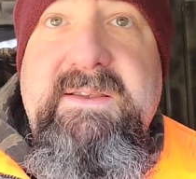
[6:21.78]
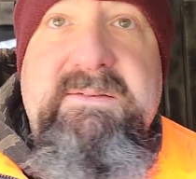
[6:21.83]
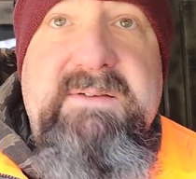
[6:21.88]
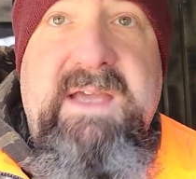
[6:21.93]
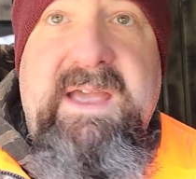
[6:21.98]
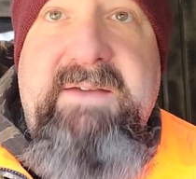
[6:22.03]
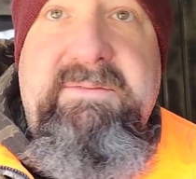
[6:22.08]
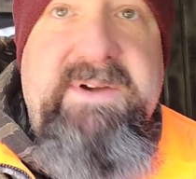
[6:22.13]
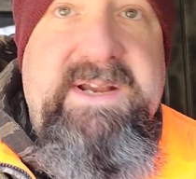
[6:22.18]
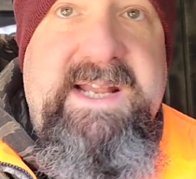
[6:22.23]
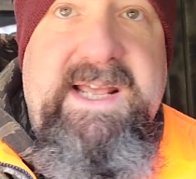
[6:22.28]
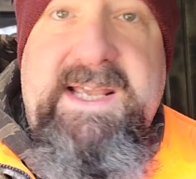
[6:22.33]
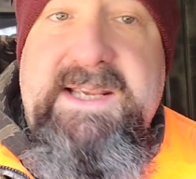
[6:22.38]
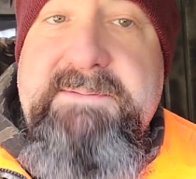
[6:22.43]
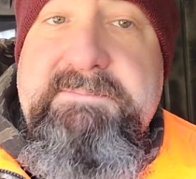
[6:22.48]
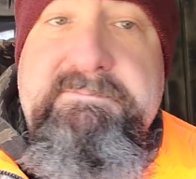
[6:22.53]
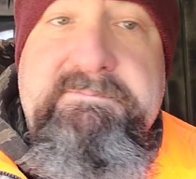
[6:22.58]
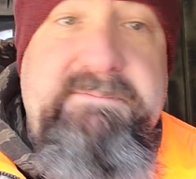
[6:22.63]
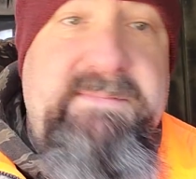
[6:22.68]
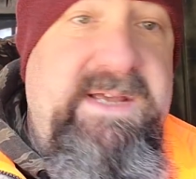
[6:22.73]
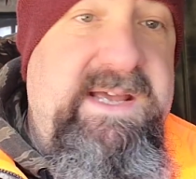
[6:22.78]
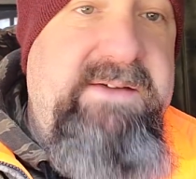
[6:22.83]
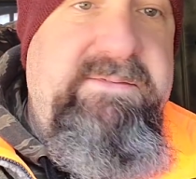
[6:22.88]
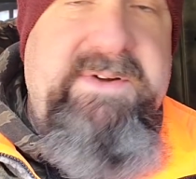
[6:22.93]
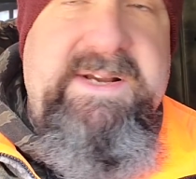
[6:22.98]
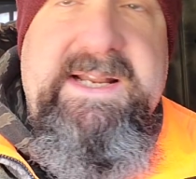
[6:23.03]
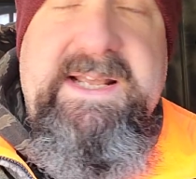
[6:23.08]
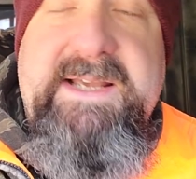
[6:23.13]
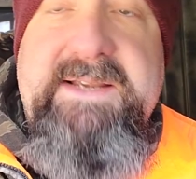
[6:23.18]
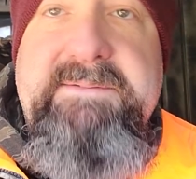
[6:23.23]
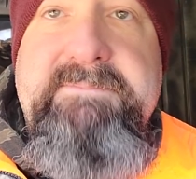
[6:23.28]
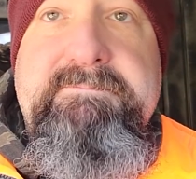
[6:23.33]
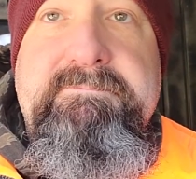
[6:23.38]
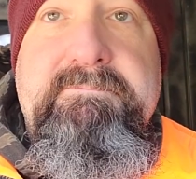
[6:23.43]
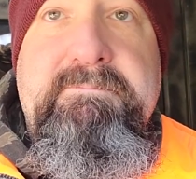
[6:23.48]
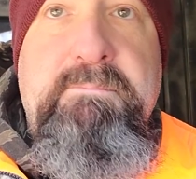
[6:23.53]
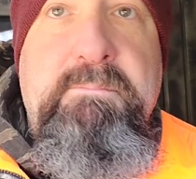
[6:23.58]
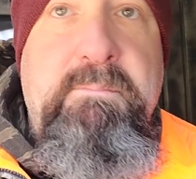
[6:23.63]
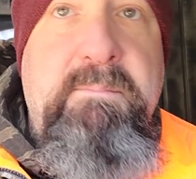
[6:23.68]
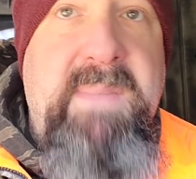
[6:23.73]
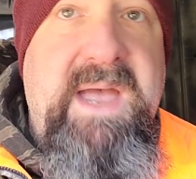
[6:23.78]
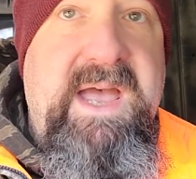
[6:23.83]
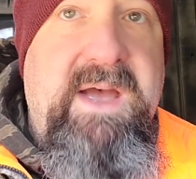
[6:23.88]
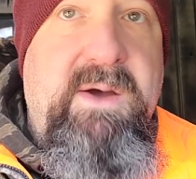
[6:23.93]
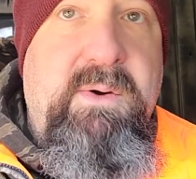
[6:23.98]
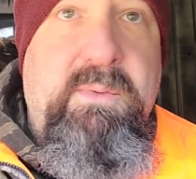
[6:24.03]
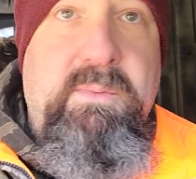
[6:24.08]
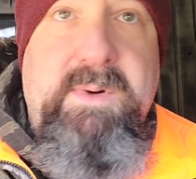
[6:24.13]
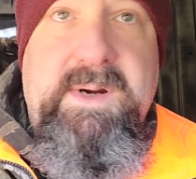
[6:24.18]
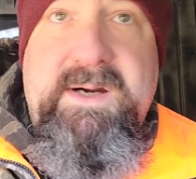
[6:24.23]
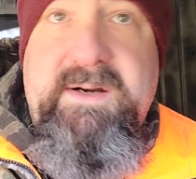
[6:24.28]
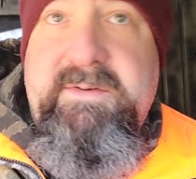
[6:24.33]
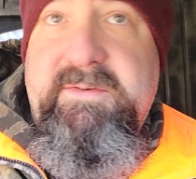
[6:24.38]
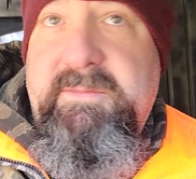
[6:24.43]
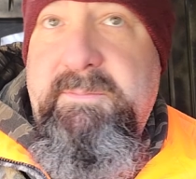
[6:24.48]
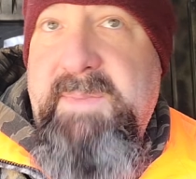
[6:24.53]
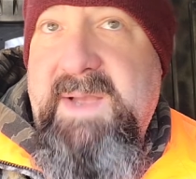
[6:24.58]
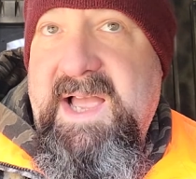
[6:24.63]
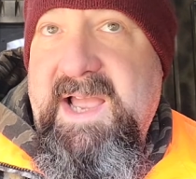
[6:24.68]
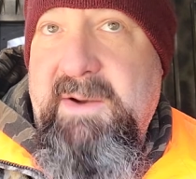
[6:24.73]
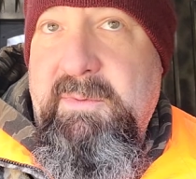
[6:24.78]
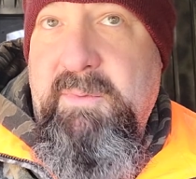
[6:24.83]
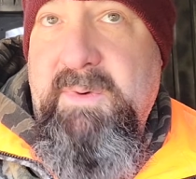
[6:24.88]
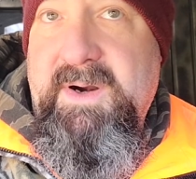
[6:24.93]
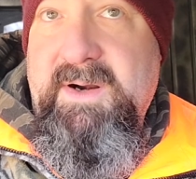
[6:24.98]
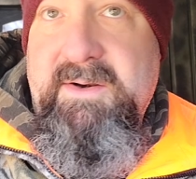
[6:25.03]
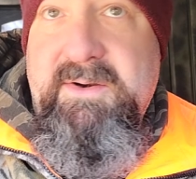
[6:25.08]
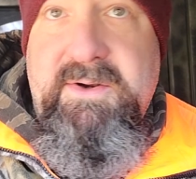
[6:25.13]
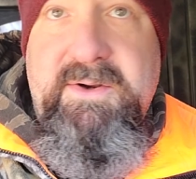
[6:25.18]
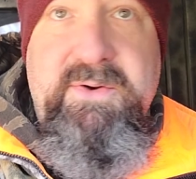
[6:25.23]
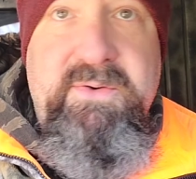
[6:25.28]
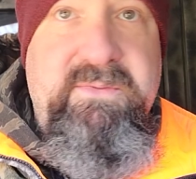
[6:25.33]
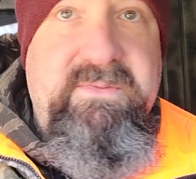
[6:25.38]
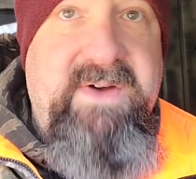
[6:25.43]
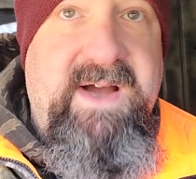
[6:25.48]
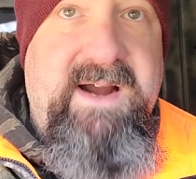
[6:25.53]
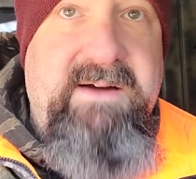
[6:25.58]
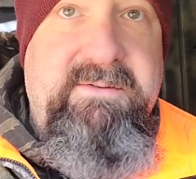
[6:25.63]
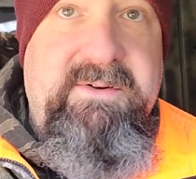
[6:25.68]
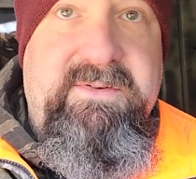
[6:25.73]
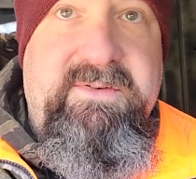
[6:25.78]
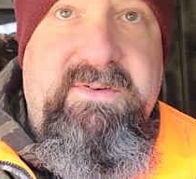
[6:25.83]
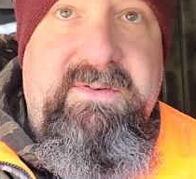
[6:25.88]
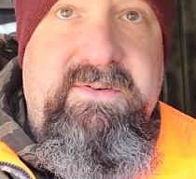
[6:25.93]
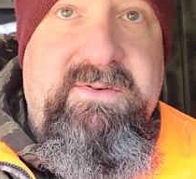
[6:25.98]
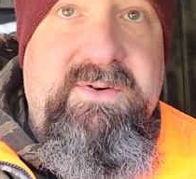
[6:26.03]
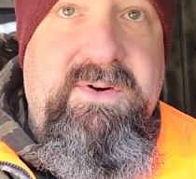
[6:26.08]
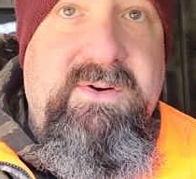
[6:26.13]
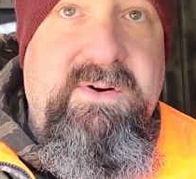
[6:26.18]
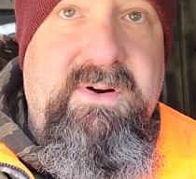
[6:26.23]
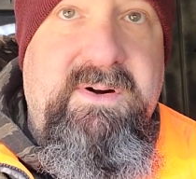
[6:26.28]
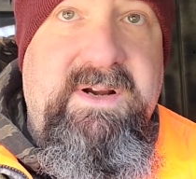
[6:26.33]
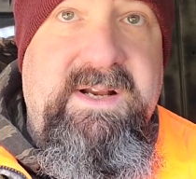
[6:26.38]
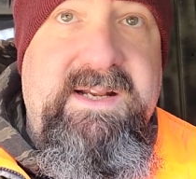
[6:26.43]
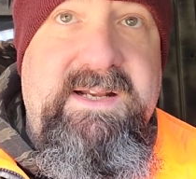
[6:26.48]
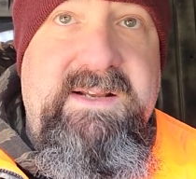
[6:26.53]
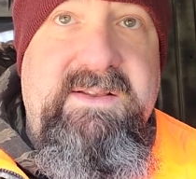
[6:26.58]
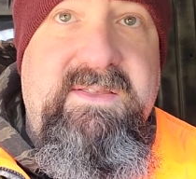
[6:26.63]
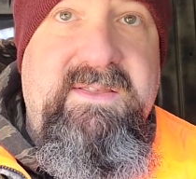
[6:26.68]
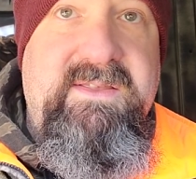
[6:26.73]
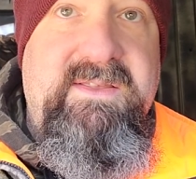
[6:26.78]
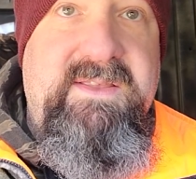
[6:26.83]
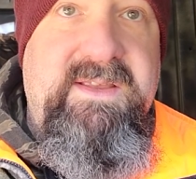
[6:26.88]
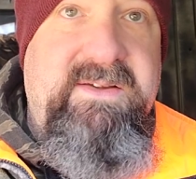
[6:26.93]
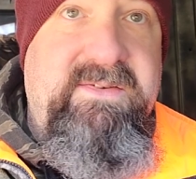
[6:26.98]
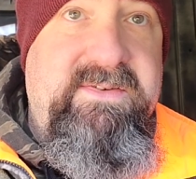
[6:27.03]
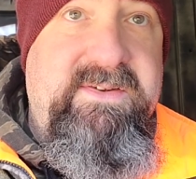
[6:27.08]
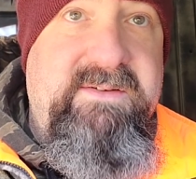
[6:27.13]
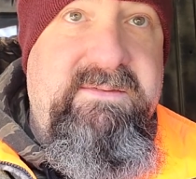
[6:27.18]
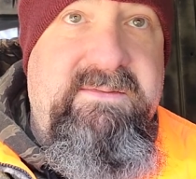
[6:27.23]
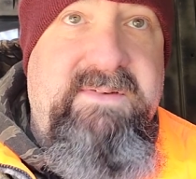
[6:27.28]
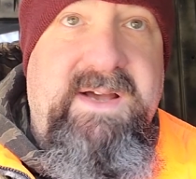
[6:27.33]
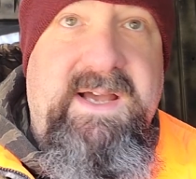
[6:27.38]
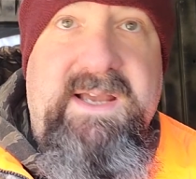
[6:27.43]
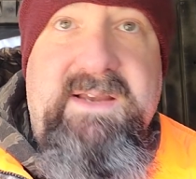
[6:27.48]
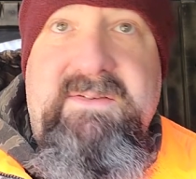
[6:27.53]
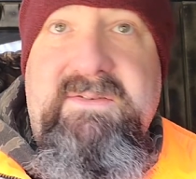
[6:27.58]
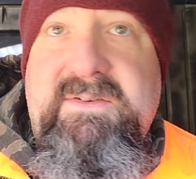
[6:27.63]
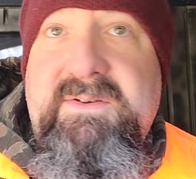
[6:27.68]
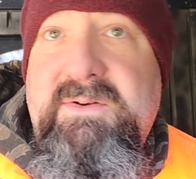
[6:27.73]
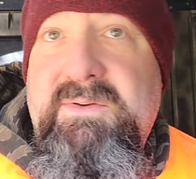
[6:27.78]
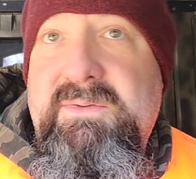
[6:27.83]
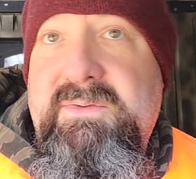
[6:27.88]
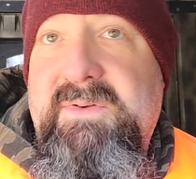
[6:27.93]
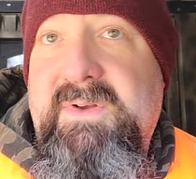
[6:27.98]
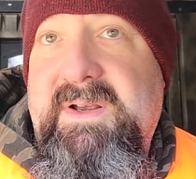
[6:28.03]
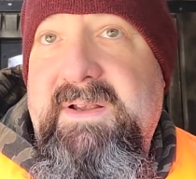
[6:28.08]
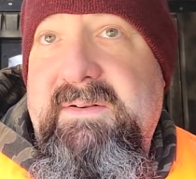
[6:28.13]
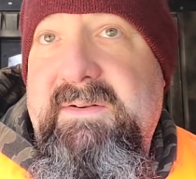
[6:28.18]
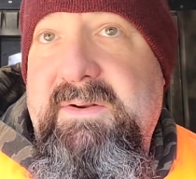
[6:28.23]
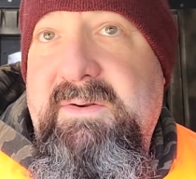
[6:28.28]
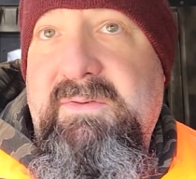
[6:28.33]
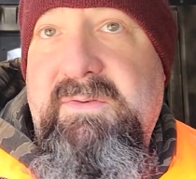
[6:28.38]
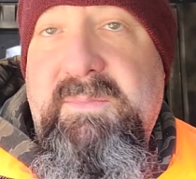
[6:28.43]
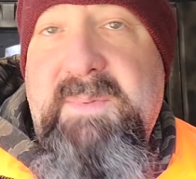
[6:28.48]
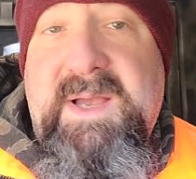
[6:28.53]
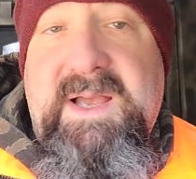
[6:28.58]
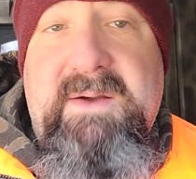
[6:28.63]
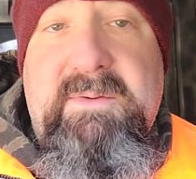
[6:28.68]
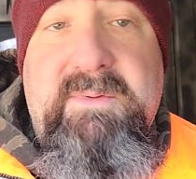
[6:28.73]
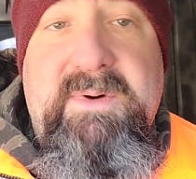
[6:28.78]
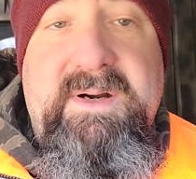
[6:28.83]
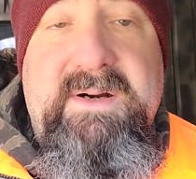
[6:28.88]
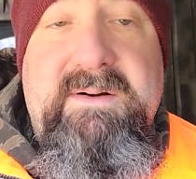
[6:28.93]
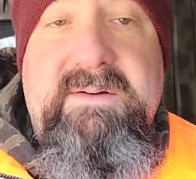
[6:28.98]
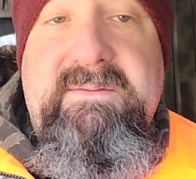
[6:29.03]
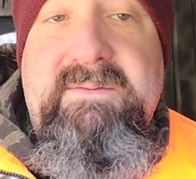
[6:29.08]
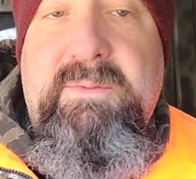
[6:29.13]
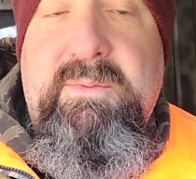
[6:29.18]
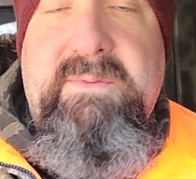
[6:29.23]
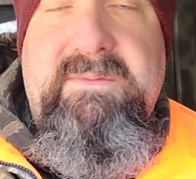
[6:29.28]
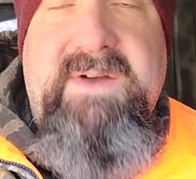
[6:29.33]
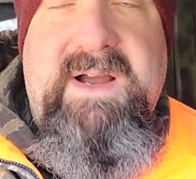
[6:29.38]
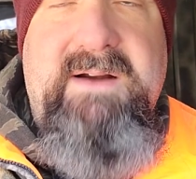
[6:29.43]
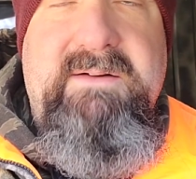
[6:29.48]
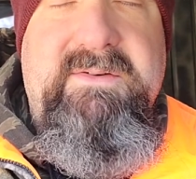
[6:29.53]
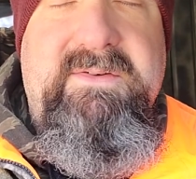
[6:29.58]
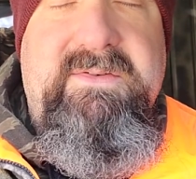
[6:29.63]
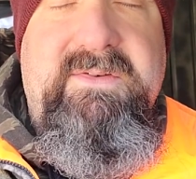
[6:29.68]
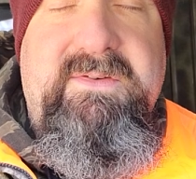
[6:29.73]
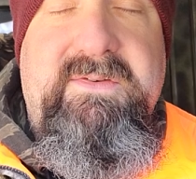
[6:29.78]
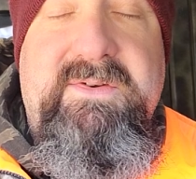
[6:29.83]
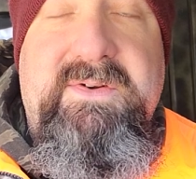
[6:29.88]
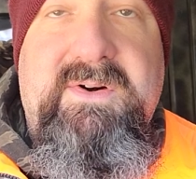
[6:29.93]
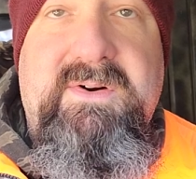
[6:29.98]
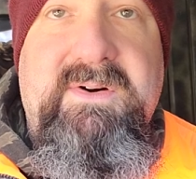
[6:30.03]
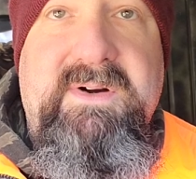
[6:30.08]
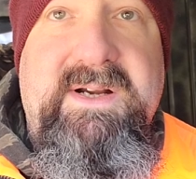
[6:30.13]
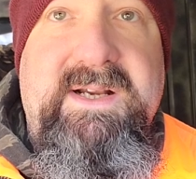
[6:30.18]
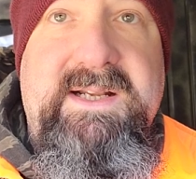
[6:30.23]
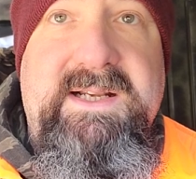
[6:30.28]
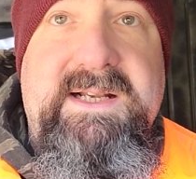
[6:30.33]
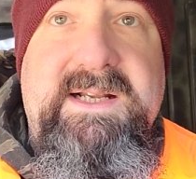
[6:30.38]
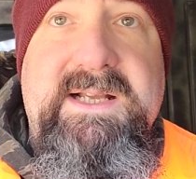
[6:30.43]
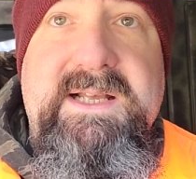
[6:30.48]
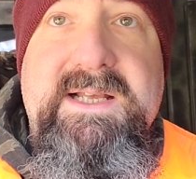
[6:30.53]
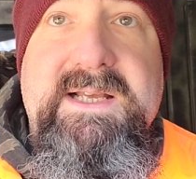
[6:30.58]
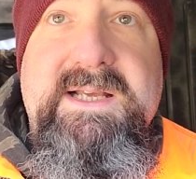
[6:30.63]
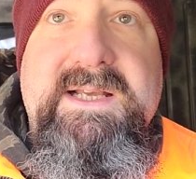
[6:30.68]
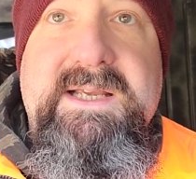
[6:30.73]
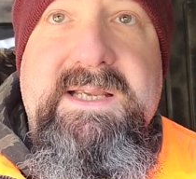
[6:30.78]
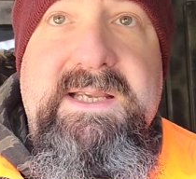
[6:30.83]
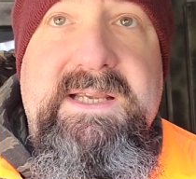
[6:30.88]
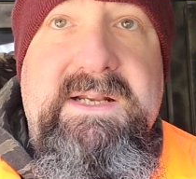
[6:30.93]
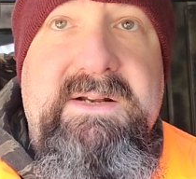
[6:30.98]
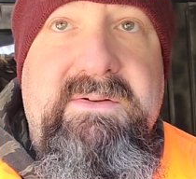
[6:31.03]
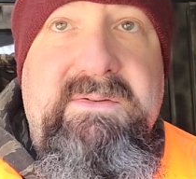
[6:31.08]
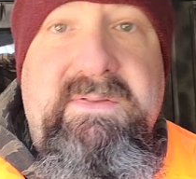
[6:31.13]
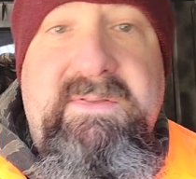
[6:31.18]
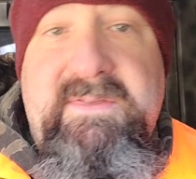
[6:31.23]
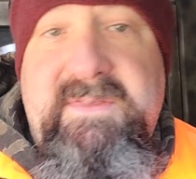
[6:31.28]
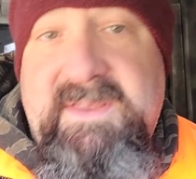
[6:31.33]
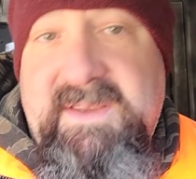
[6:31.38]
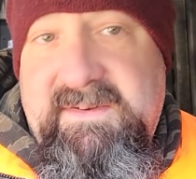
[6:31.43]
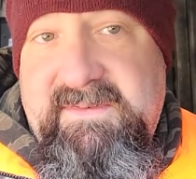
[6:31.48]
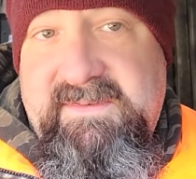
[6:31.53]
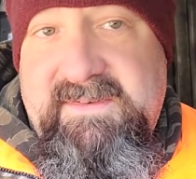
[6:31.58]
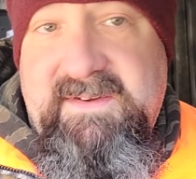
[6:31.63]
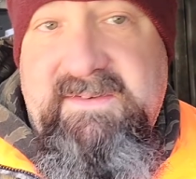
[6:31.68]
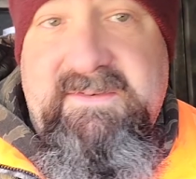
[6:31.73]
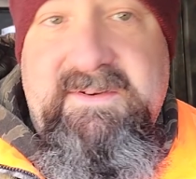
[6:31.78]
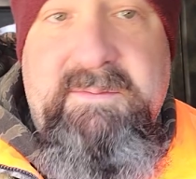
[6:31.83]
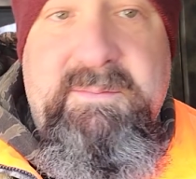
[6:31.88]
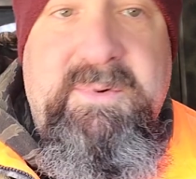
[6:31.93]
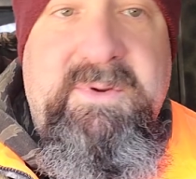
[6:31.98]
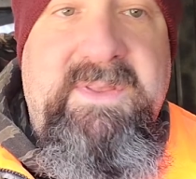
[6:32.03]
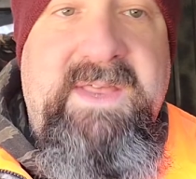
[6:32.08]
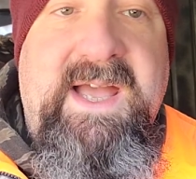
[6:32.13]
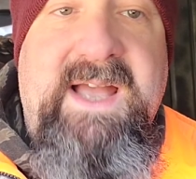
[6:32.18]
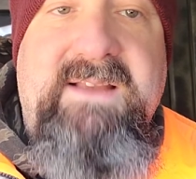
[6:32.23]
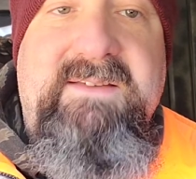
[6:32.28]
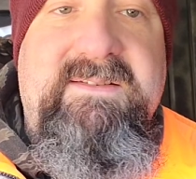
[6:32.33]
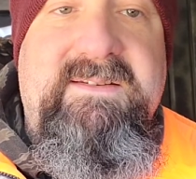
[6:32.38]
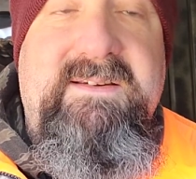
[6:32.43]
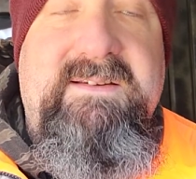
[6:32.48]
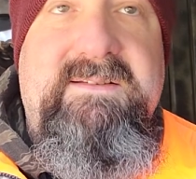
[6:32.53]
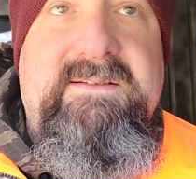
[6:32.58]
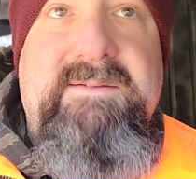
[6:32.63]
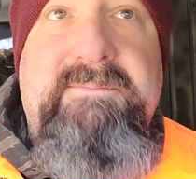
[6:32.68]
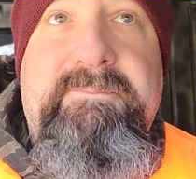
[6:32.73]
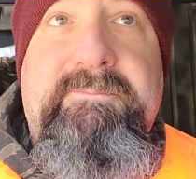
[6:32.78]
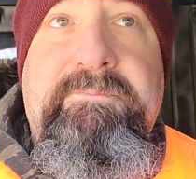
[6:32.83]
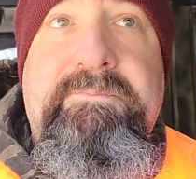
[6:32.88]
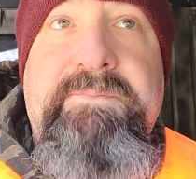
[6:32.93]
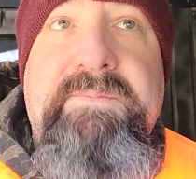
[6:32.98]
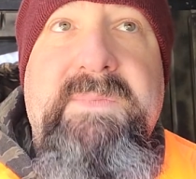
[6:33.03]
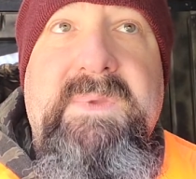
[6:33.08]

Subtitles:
every day, malware, spyware, new viruses targeting this device, new spyware or viruses targeting, this system or that system.